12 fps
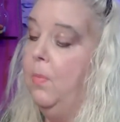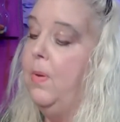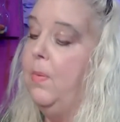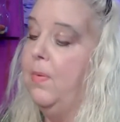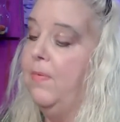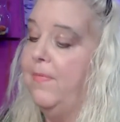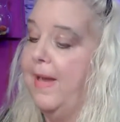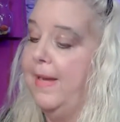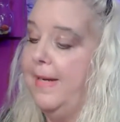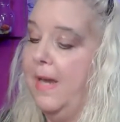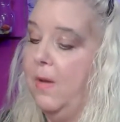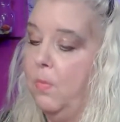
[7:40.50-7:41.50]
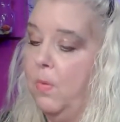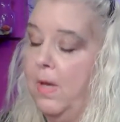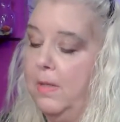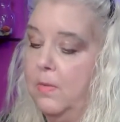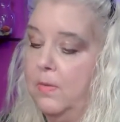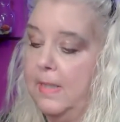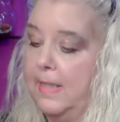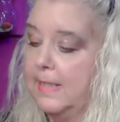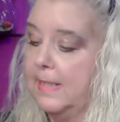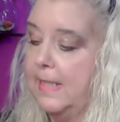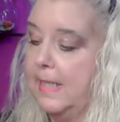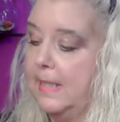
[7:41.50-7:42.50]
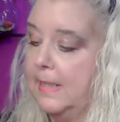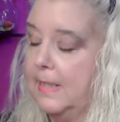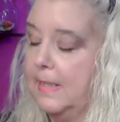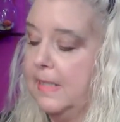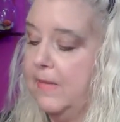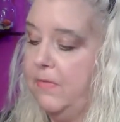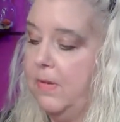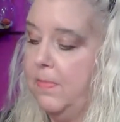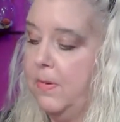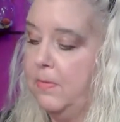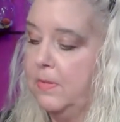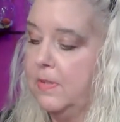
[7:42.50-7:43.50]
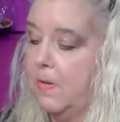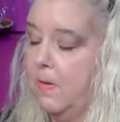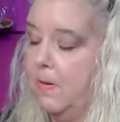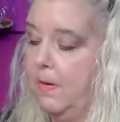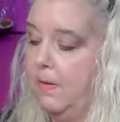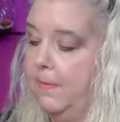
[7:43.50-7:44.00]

We will find out what on the extended. Let's give you a bonus card.